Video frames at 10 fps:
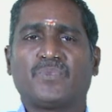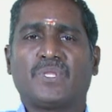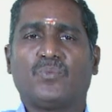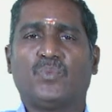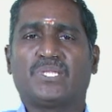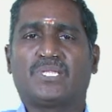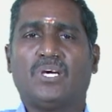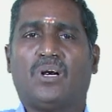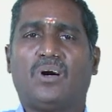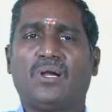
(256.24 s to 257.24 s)
with
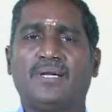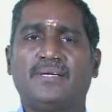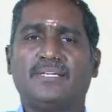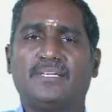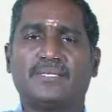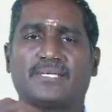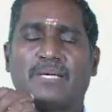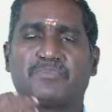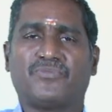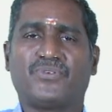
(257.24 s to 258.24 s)
all
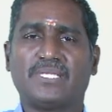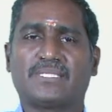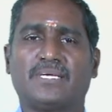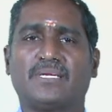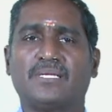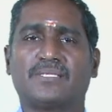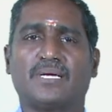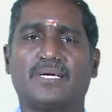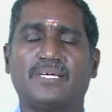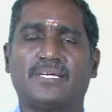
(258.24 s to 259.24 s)
types of risk and
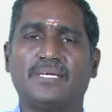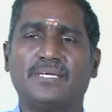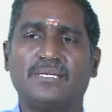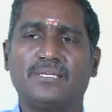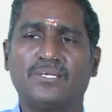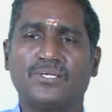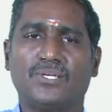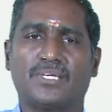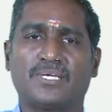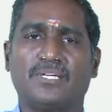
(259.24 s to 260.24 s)
uncertainty, you
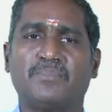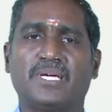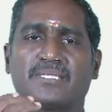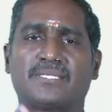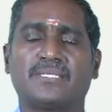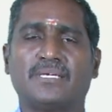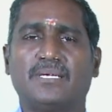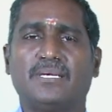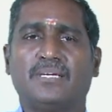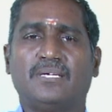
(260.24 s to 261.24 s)
are termed as
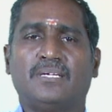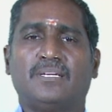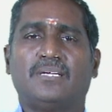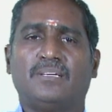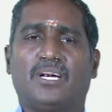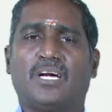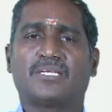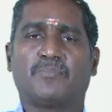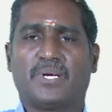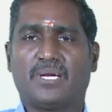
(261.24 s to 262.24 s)

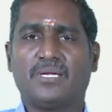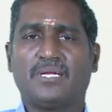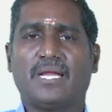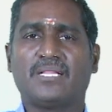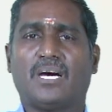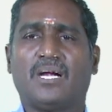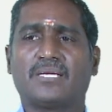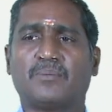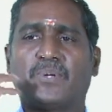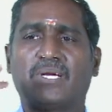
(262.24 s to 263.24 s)
entrepreneur, and the
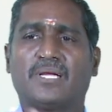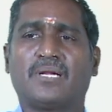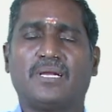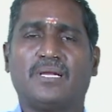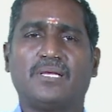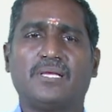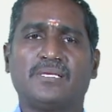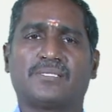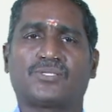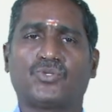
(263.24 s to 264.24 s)
entrepreneur
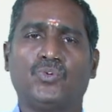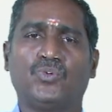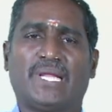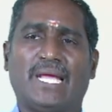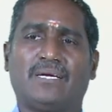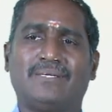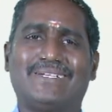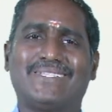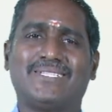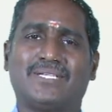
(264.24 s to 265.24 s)
is to take
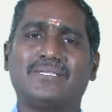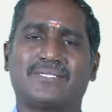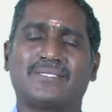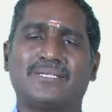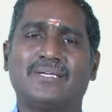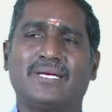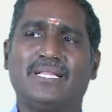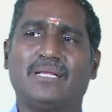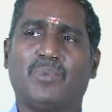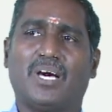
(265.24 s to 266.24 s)
decisions in
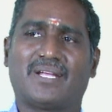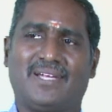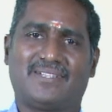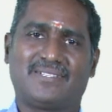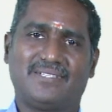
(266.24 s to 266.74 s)
the market